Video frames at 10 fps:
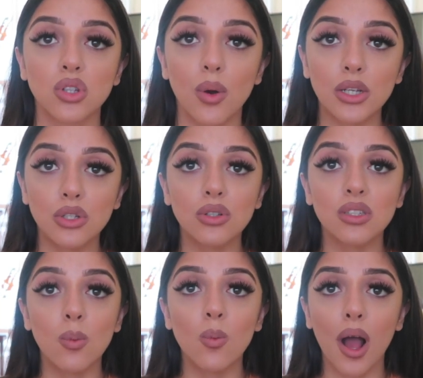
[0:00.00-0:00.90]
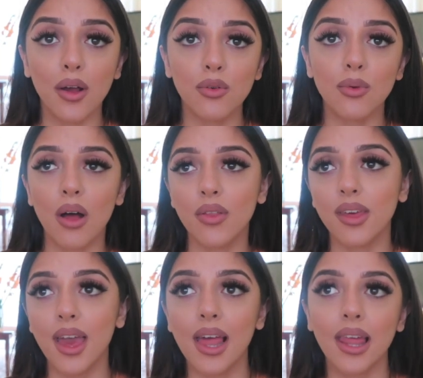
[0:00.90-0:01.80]
So I do some work throughout the
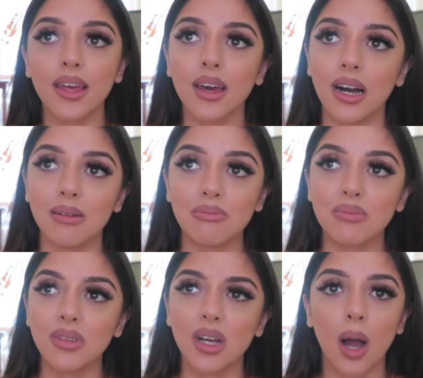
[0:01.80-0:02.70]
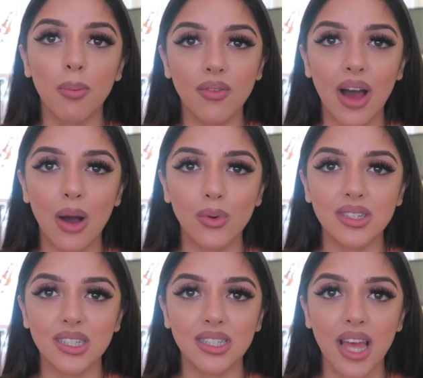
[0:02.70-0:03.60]
year, like a couple of
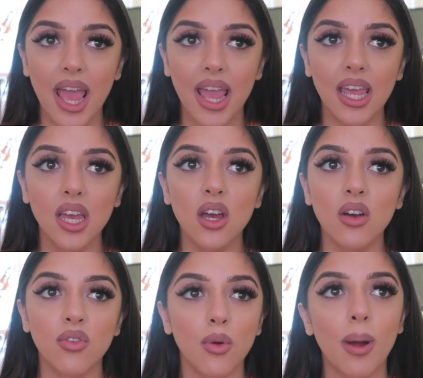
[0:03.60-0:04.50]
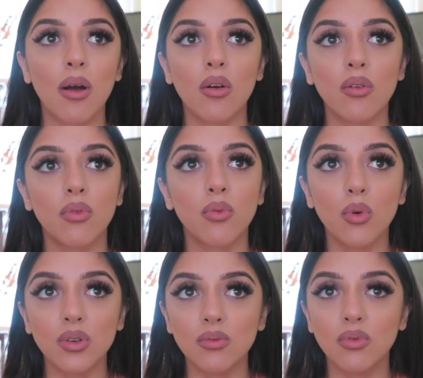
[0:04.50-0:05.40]
hours a day for about
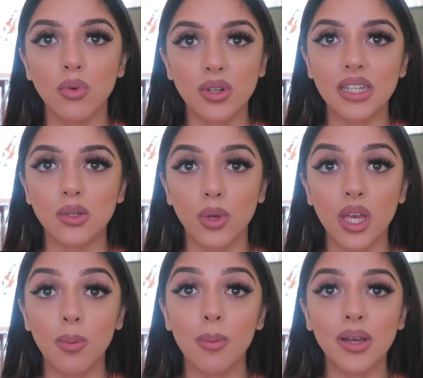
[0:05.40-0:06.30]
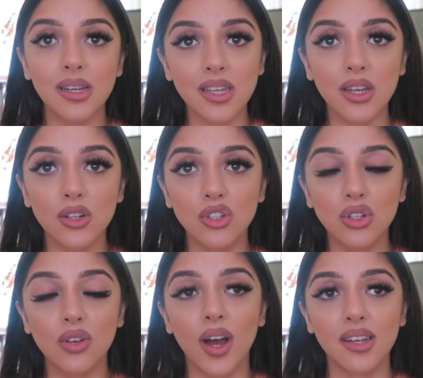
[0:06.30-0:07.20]
four days a week. But because I go to
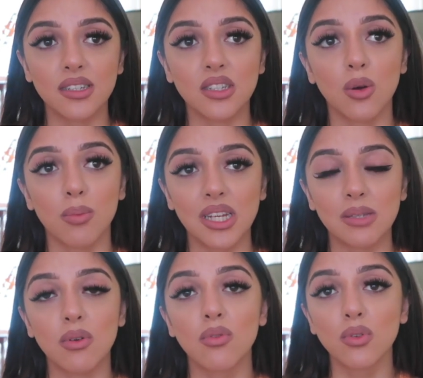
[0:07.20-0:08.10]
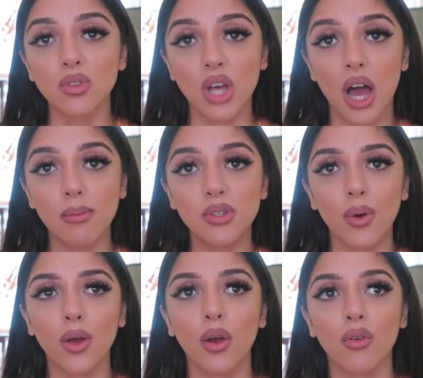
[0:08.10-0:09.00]
university on placement full time,
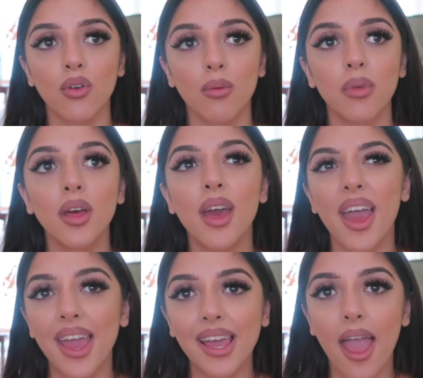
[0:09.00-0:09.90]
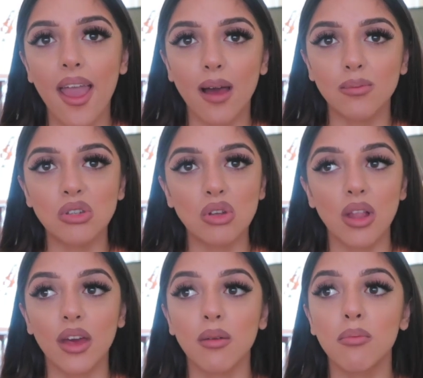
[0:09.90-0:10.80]
so I go from 8 a.m. till
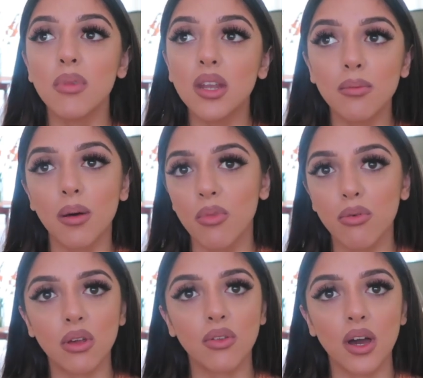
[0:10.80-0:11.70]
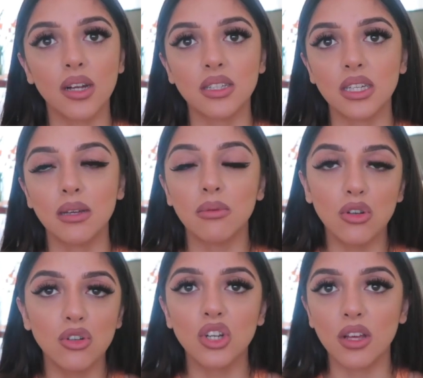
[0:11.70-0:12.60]
like minimum 3:30,
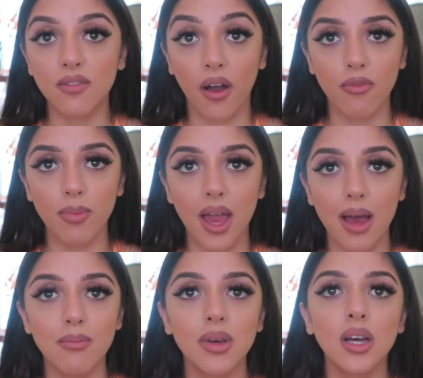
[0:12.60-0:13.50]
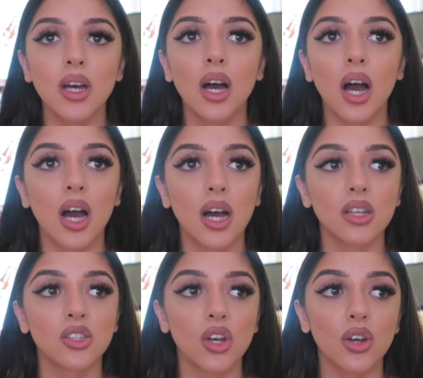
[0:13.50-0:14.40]
usually 5 p.m.
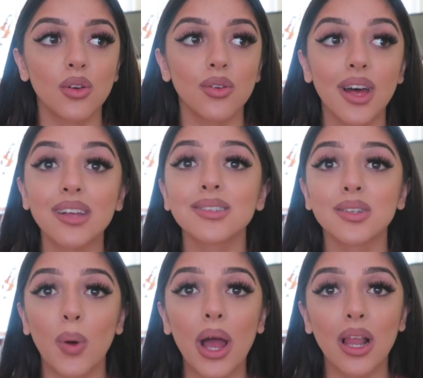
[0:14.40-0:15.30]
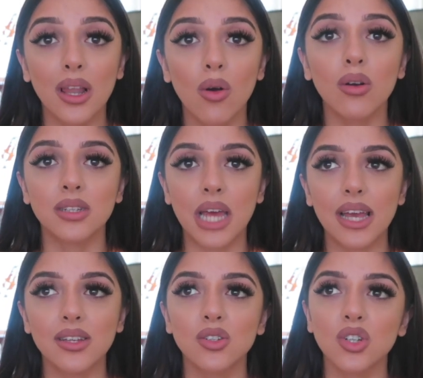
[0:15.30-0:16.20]
So that's quite a long
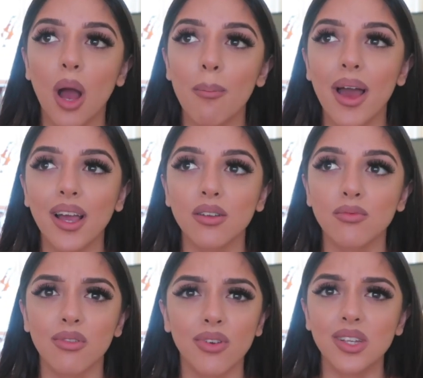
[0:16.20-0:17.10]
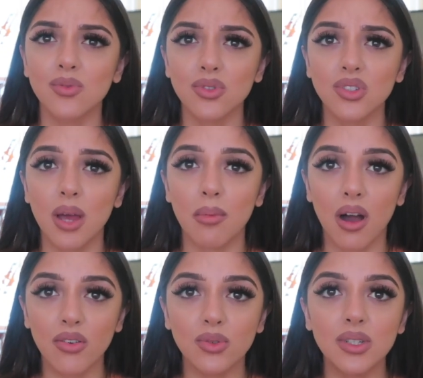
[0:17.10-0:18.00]
day. So to come back and revise full time
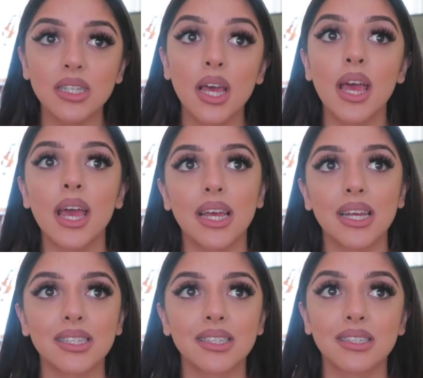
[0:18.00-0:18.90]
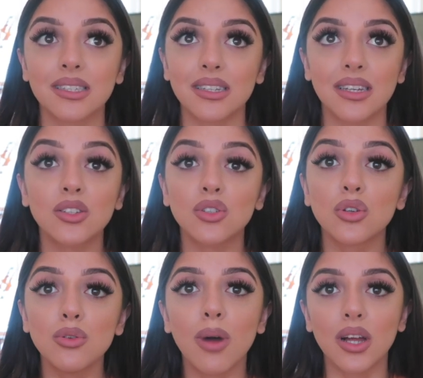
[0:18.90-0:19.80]
afterwards is
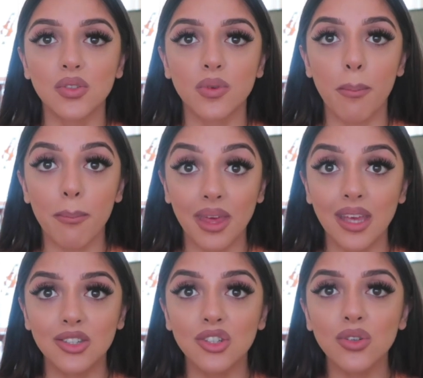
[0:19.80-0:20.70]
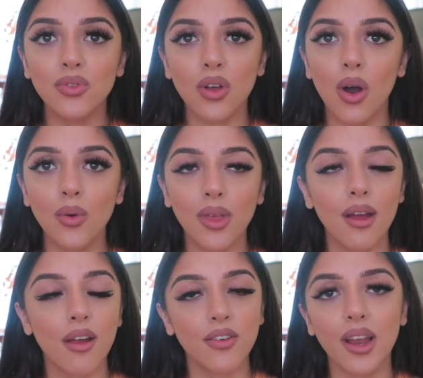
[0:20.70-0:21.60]
too much for me to do for the whole
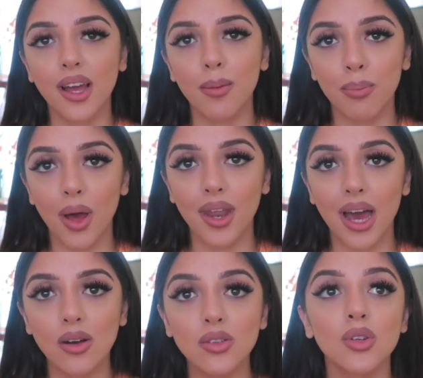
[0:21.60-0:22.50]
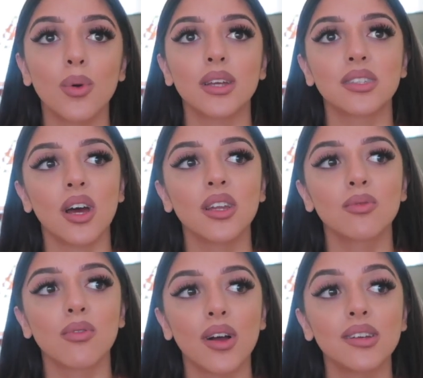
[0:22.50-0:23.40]
year. I feel like I'd burn out. So I
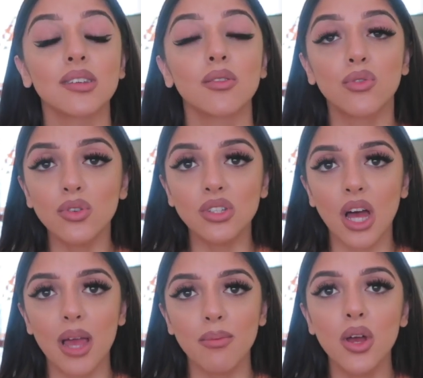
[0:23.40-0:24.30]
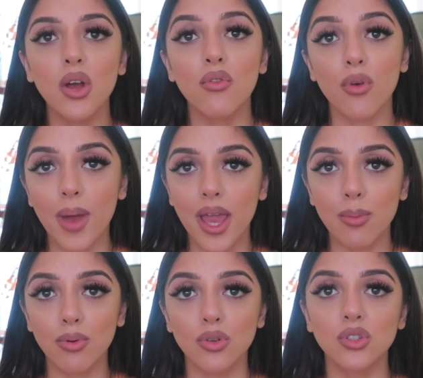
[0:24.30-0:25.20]
started revising full time from
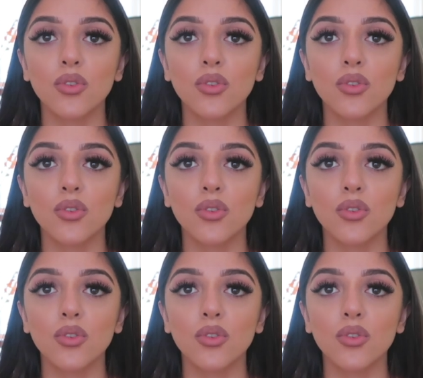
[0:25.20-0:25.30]
April.